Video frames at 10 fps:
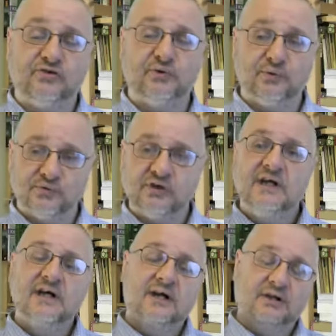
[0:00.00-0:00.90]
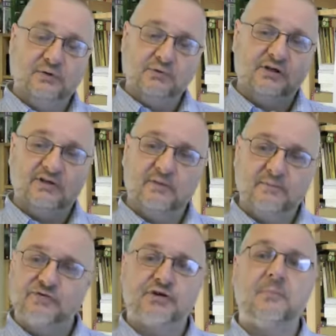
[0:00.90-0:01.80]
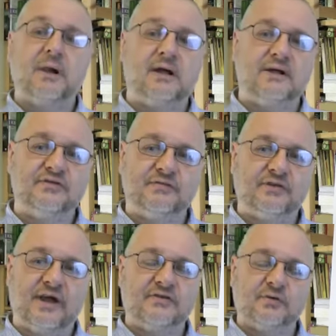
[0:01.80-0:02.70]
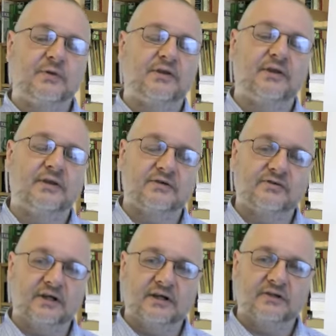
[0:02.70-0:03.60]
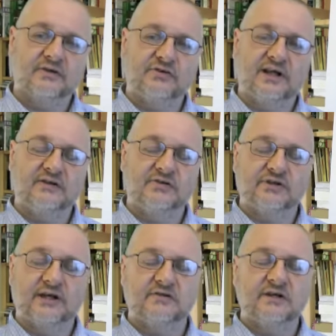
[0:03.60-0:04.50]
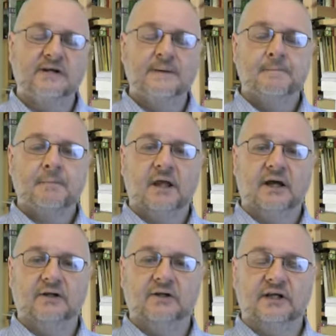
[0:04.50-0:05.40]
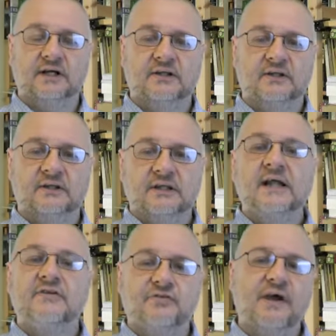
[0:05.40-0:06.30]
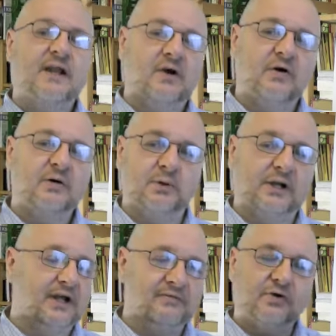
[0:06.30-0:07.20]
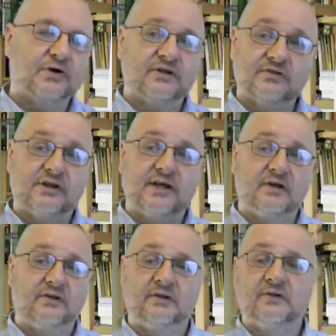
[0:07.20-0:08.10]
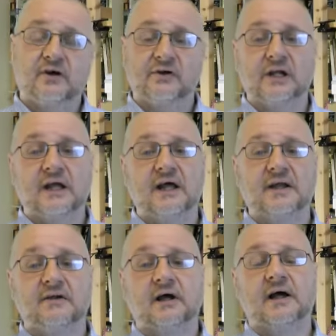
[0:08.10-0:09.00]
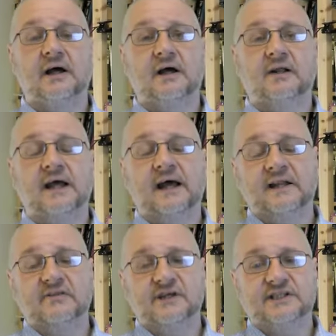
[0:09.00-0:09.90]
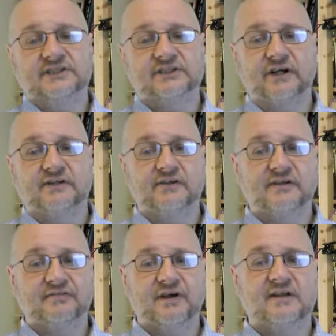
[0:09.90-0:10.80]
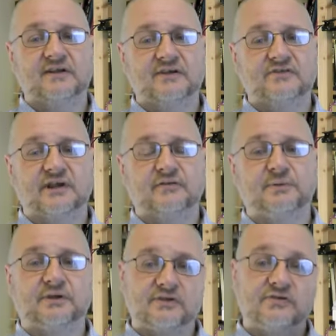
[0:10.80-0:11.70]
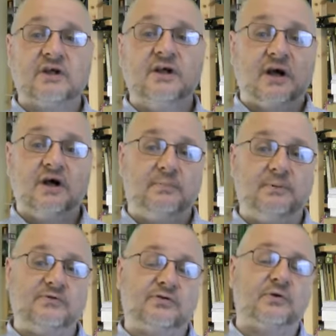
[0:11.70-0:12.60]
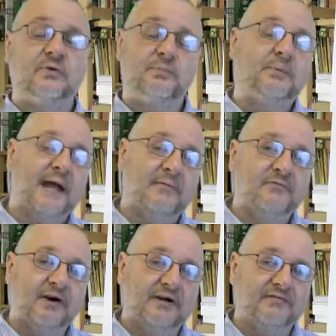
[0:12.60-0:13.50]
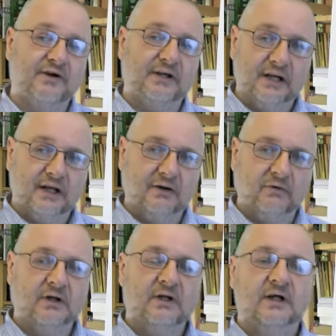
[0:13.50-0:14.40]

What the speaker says: schools using some lines of data within this data set. And it's fairly horrible, and I've already seen online a head teacher trying to defend herself because her school came very, very low